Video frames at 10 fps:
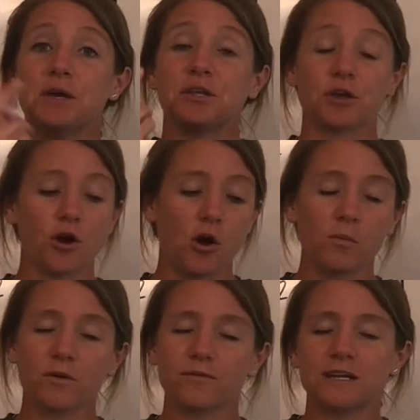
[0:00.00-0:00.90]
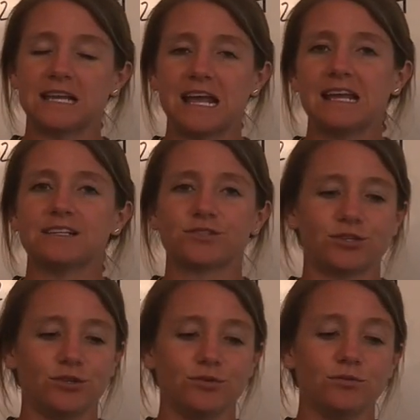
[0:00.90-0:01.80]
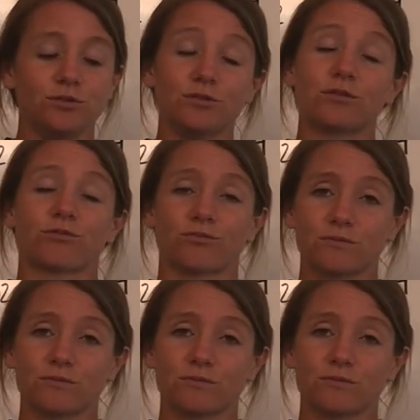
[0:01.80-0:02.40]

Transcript: Your homework for today is to do the